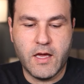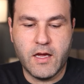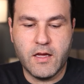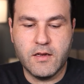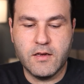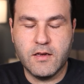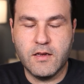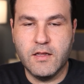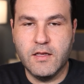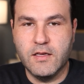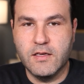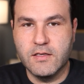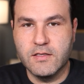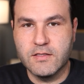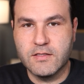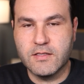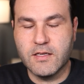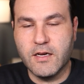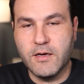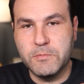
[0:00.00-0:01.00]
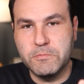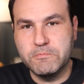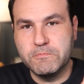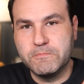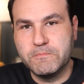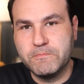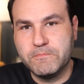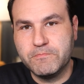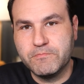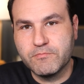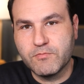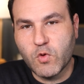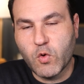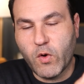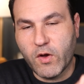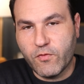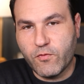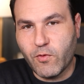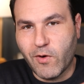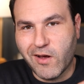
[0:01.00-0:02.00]
that is
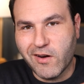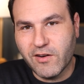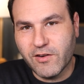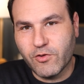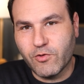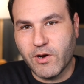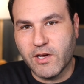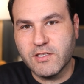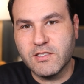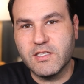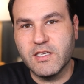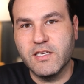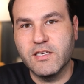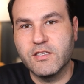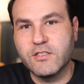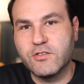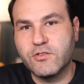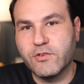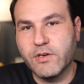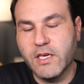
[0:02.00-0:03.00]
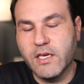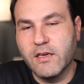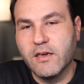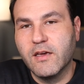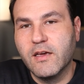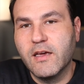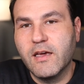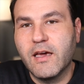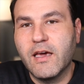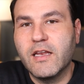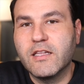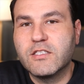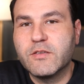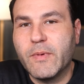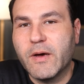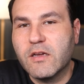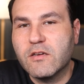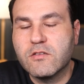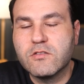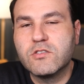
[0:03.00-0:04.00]
quite fraught across the industry, and
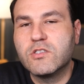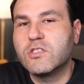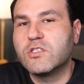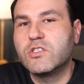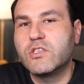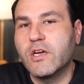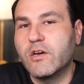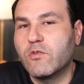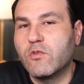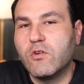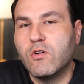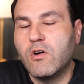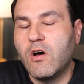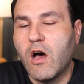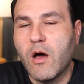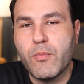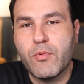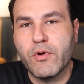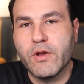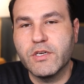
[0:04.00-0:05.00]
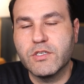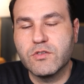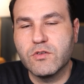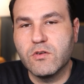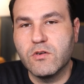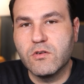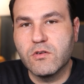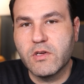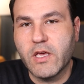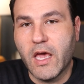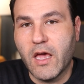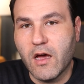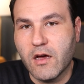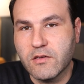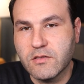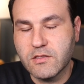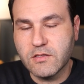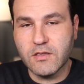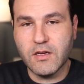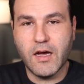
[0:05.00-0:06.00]
it's about just general operational
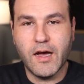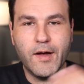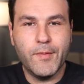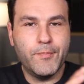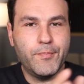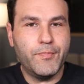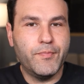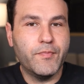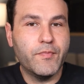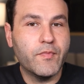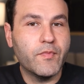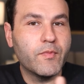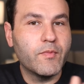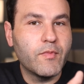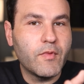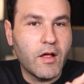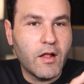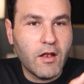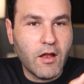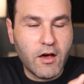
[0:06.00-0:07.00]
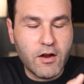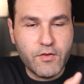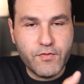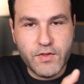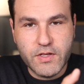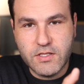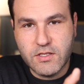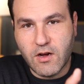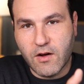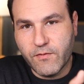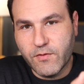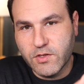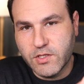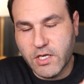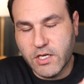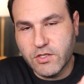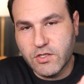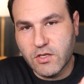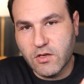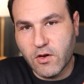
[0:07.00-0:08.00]
chaos. A lot of this
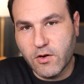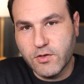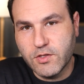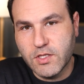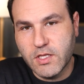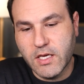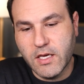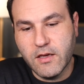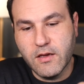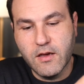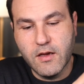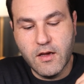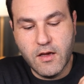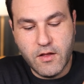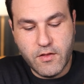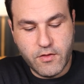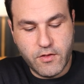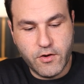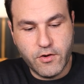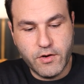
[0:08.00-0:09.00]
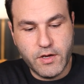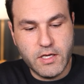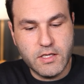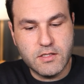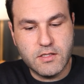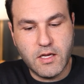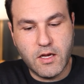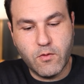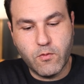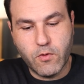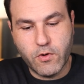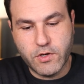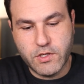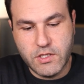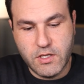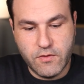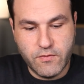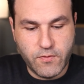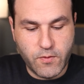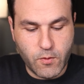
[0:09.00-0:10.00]
conversation, largely, there is a
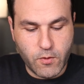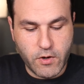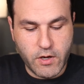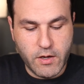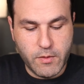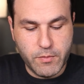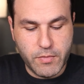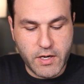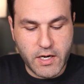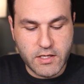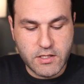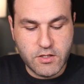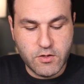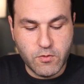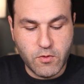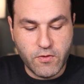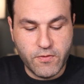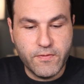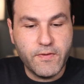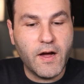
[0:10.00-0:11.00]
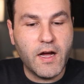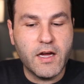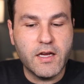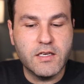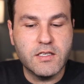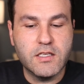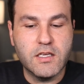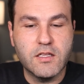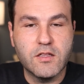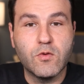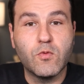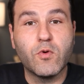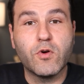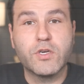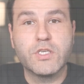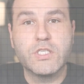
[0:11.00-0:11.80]
worksheet for it, but as you will find in the